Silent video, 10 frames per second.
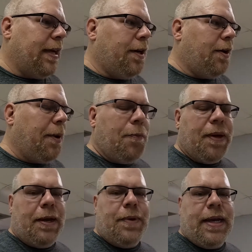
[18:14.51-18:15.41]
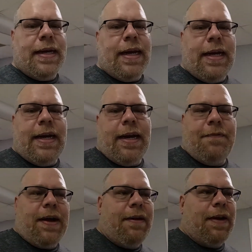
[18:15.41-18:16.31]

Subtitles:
You know, I'm hoping that we get 9095.